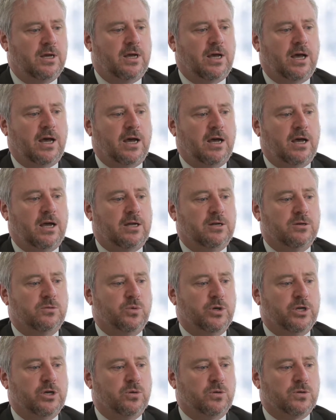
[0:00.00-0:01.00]
And
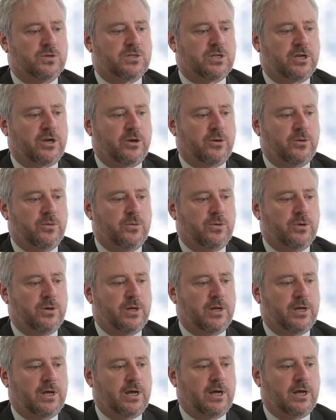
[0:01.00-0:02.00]
we also
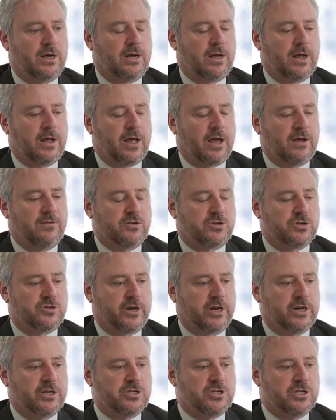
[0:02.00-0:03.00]
have a
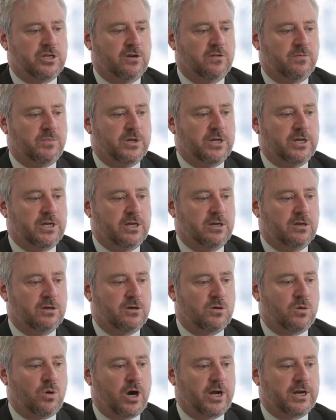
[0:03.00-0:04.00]
strategy of being
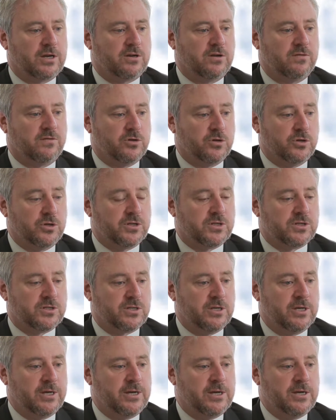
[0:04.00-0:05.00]
quite diverse.